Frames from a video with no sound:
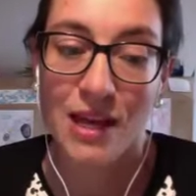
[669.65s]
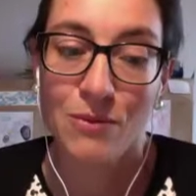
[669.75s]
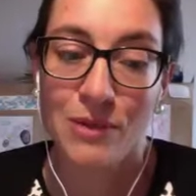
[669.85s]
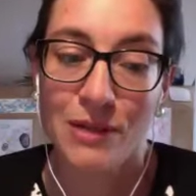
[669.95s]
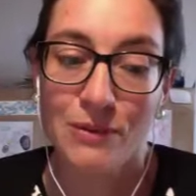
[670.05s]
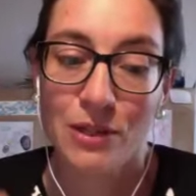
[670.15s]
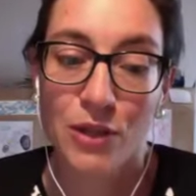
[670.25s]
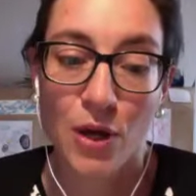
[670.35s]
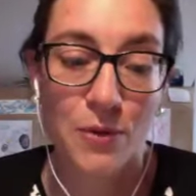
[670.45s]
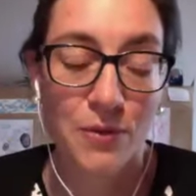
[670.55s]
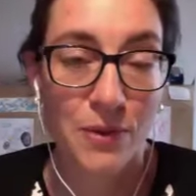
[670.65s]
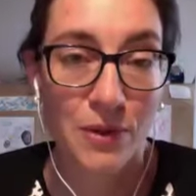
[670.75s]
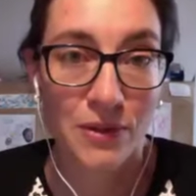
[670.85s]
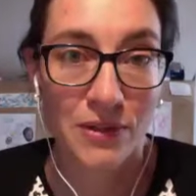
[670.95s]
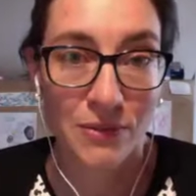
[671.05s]
We will go
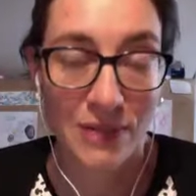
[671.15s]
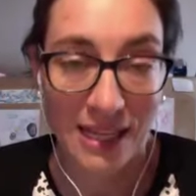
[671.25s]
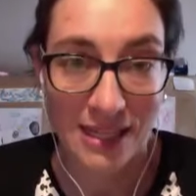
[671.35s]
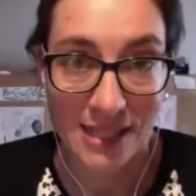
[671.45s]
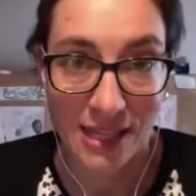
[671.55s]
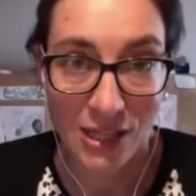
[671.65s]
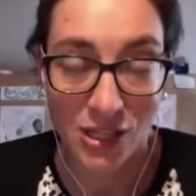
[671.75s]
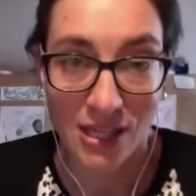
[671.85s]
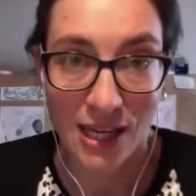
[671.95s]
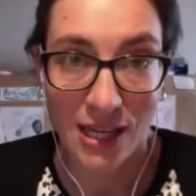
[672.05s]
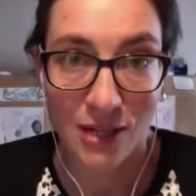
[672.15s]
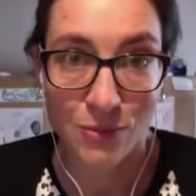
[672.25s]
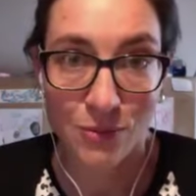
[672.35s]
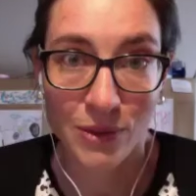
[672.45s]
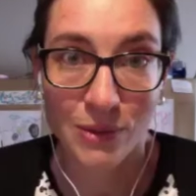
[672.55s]
through the relaxation
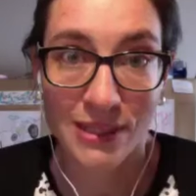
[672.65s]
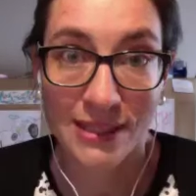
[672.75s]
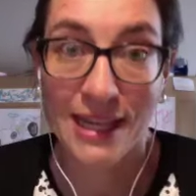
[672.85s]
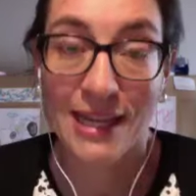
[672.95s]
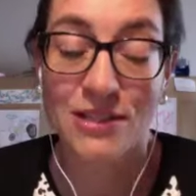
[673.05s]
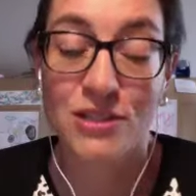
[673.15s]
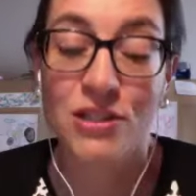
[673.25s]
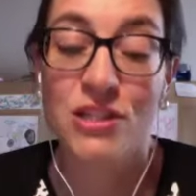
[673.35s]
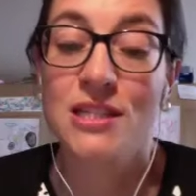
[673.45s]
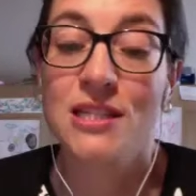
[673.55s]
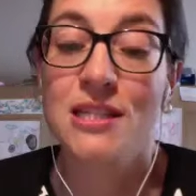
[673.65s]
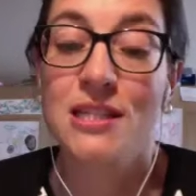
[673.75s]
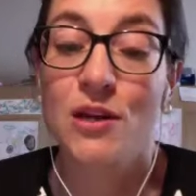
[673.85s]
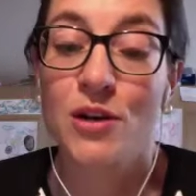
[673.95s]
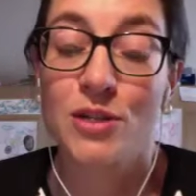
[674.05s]
and we will then just
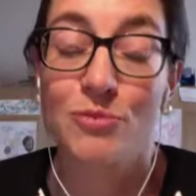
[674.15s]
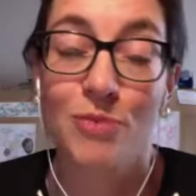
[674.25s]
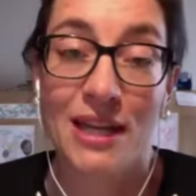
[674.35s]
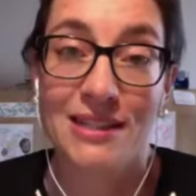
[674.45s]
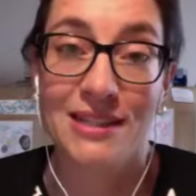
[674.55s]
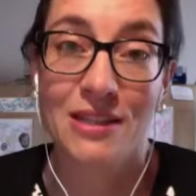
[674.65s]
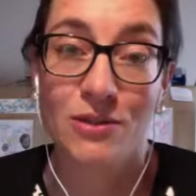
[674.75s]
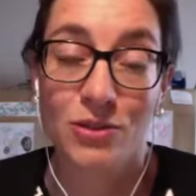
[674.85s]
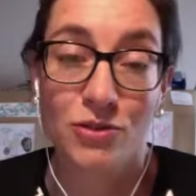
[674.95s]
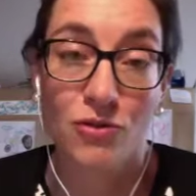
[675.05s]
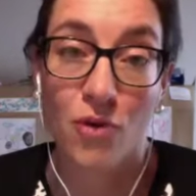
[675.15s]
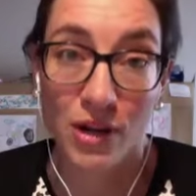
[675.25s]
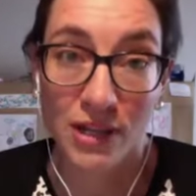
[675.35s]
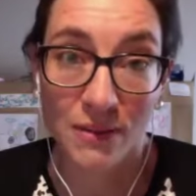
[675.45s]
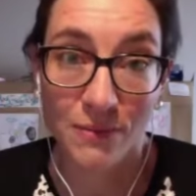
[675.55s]
start painting or
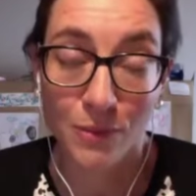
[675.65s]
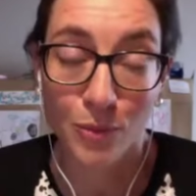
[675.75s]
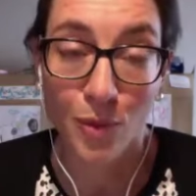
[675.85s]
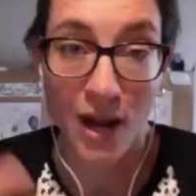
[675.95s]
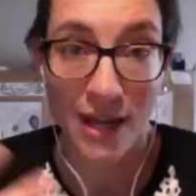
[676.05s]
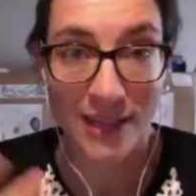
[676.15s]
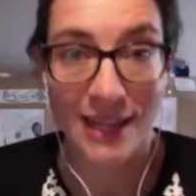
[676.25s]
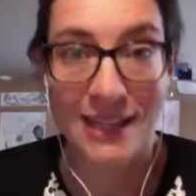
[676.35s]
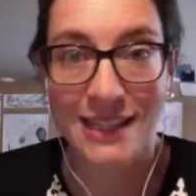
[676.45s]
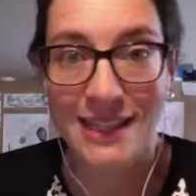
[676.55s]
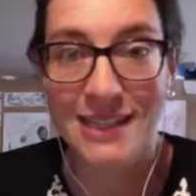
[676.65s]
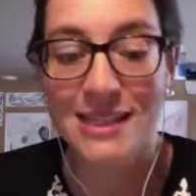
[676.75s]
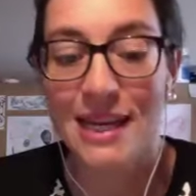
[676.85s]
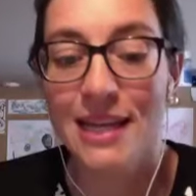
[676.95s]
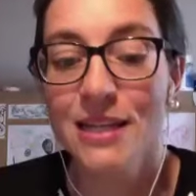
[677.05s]
drawing while in this
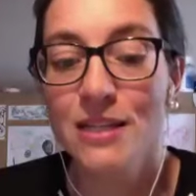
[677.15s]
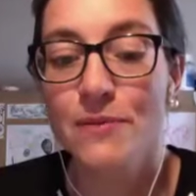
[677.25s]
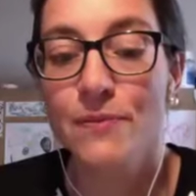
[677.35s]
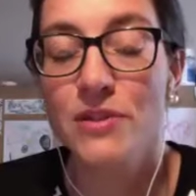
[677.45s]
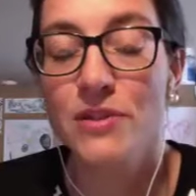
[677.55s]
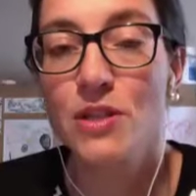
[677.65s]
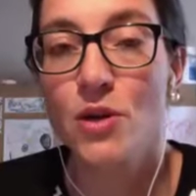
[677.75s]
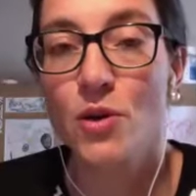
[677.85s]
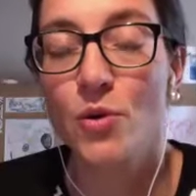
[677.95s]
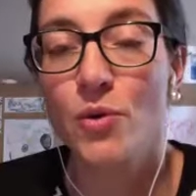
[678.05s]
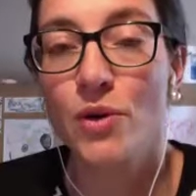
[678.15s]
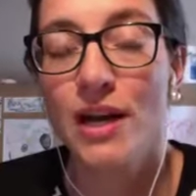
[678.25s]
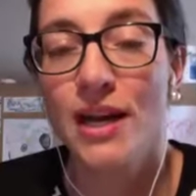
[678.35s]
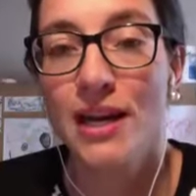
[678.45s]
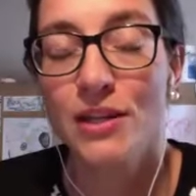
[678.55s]
state. So
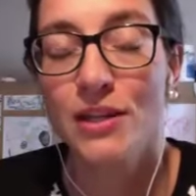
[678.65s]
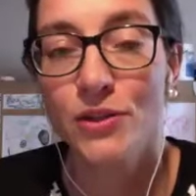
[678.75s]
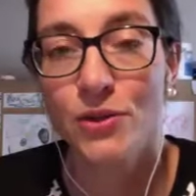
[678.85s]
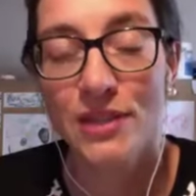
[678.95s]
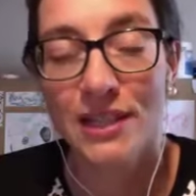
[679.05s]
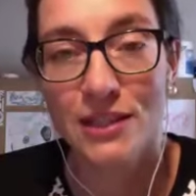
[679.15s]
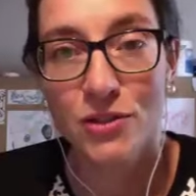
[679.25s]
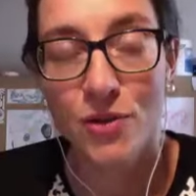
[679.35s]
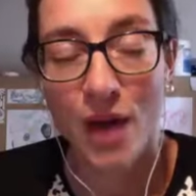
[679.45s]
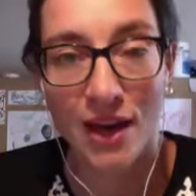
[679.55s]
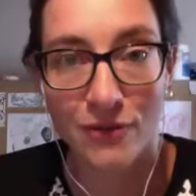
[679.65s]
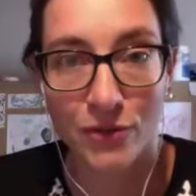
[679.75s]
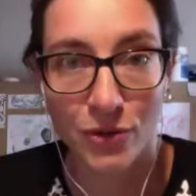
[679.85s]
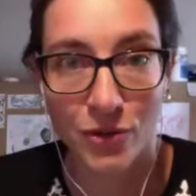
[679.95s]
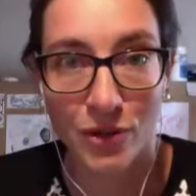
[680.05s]
you need to have
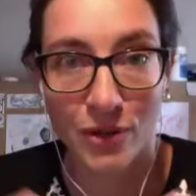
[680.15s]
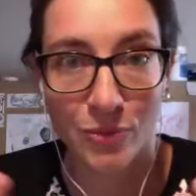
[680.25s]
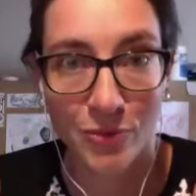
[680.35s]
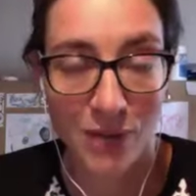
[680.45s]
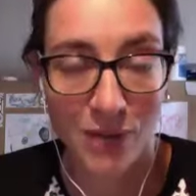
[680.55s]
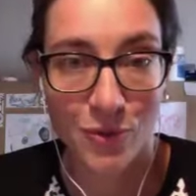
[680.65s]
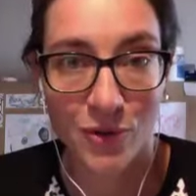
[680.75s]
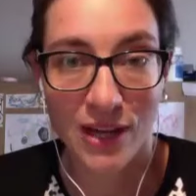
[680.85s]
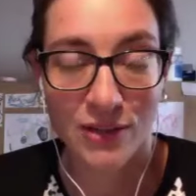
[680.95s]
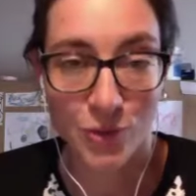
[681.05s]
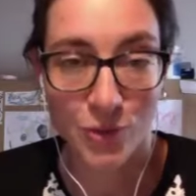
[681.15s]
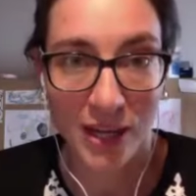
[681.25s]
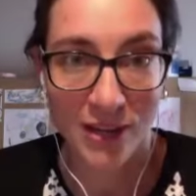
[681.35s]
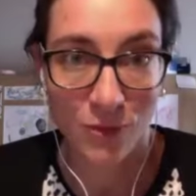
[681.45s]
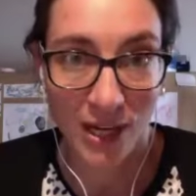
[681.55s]
your paper and your
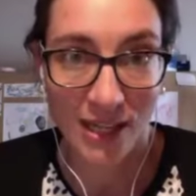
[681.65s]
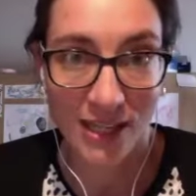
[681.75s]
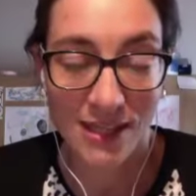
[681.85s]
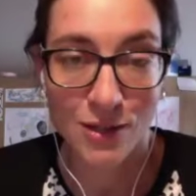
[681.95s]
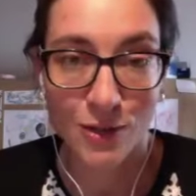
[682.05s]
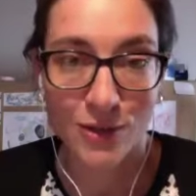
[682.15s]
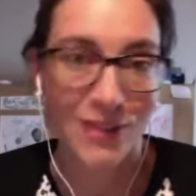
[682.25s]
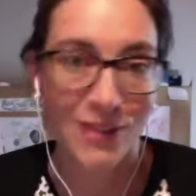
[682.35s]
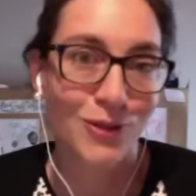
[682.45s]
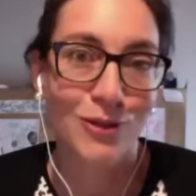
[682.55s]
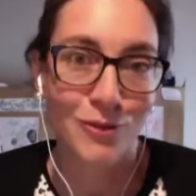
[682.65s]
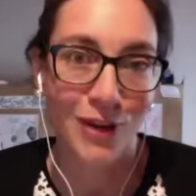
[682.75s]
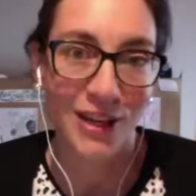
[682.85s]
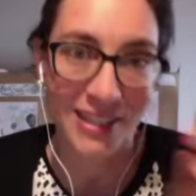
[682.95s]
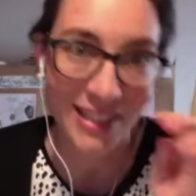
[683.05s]
pen ready so that you can
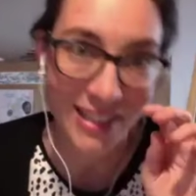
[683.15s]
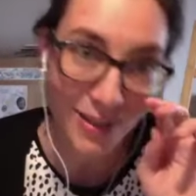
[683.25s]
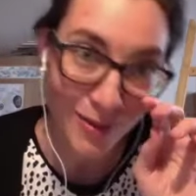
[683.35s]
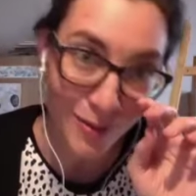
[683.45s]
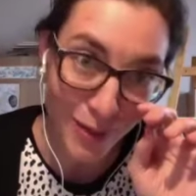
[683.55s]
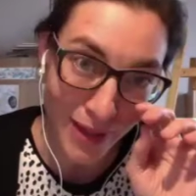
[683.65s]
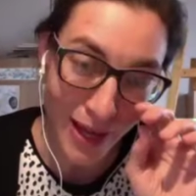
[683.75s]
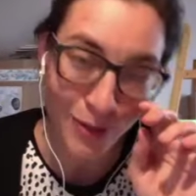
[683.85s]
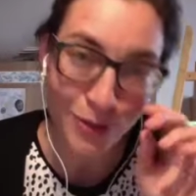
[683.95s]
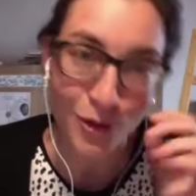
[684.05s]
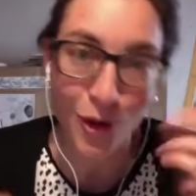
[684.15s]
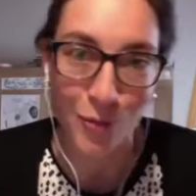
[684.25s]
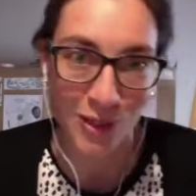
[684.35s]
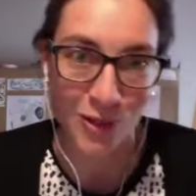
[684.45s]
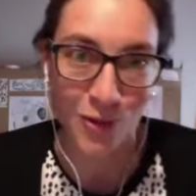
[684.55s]
find it without
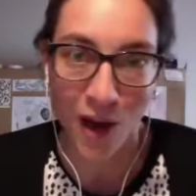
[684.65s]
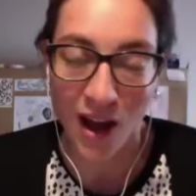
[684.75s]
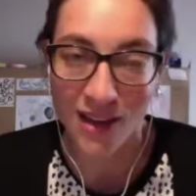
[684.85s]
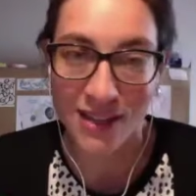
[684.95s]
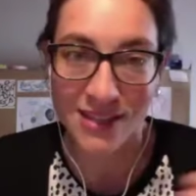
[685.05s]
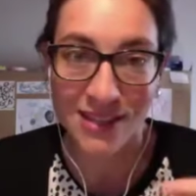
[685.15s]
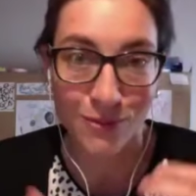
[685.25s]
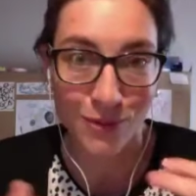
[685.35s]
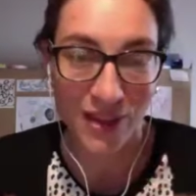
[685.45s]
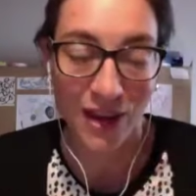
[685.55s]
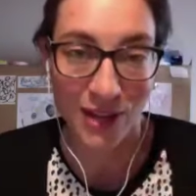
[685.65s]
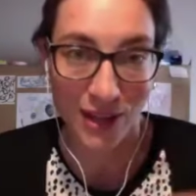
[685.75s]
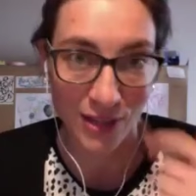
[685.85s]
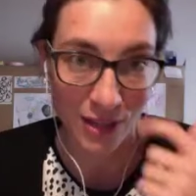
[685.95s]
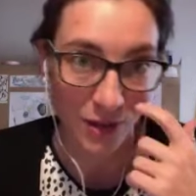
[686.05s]
opening your eyes and without
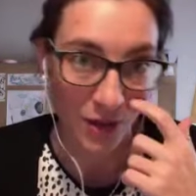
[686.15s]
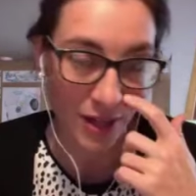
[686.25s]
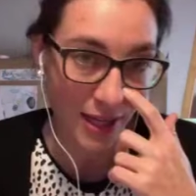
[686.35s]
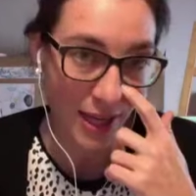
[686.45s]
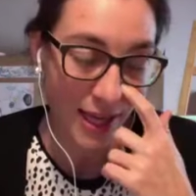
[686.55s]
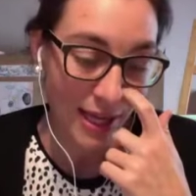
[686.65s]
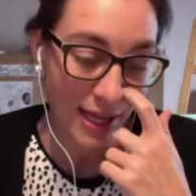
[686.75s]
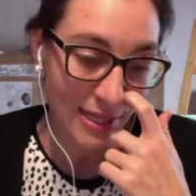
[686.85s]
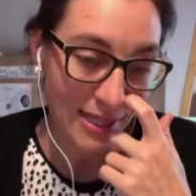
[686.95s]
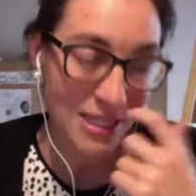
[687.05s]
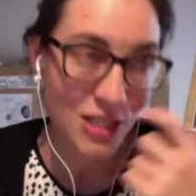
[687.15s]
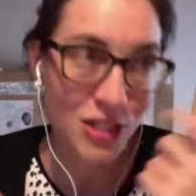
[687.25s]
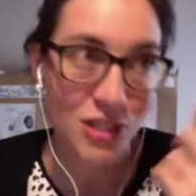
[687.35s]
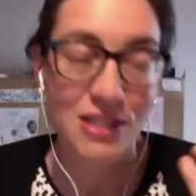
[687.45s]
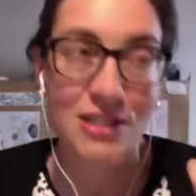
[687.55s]
having a look. This is
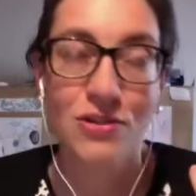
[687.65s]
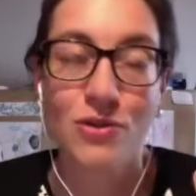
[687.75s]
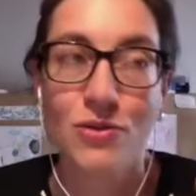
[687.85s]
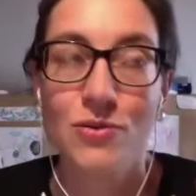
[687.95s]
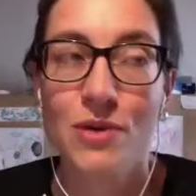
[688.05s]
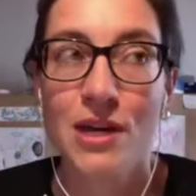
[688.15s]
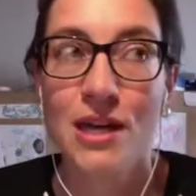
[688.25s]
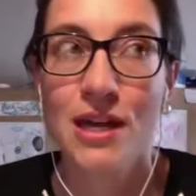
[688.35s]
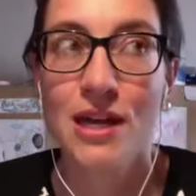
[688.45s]
just to